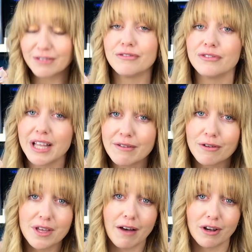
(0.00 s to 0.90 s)
the flavor of
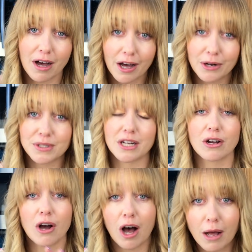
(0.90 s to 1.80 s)
the avocado is gonna
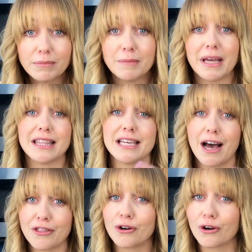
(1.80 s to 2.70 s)
complement the
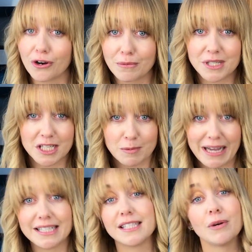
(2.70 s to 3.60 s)
other herbs and
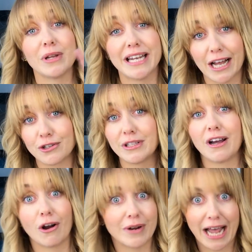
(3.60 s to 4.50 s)
spices that we naturally
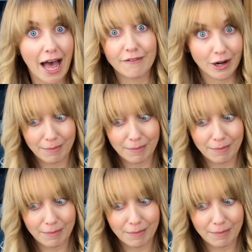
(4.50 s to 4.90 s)
already have in our